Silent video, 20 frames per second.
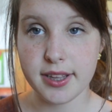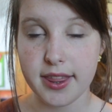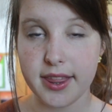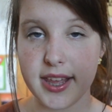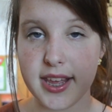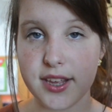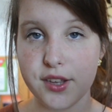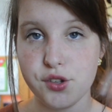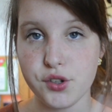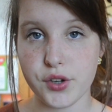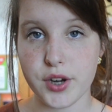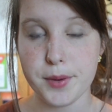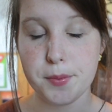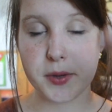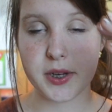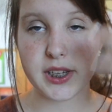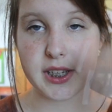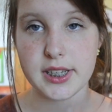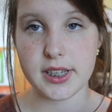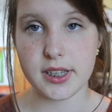The
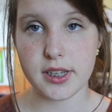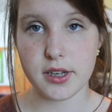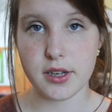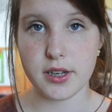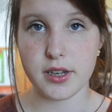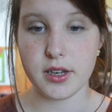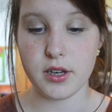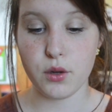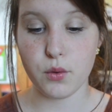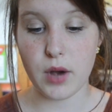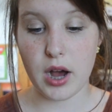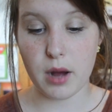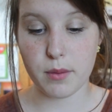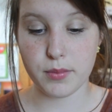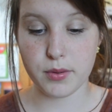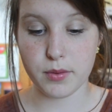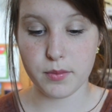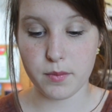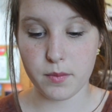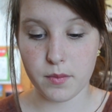Script new
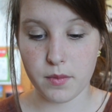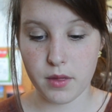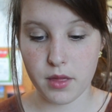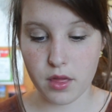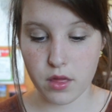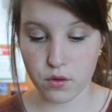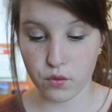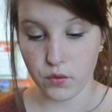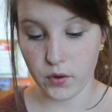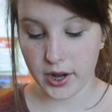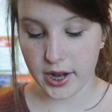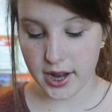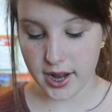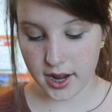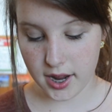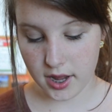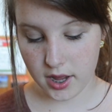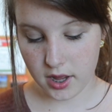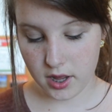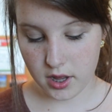album
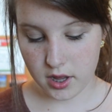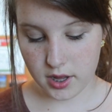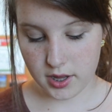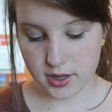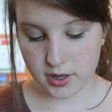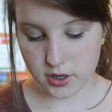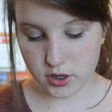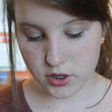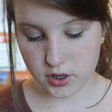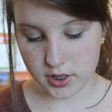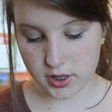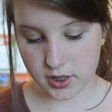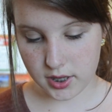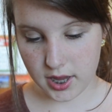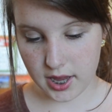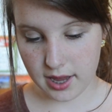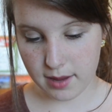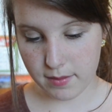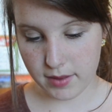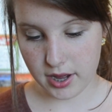3. just
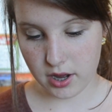came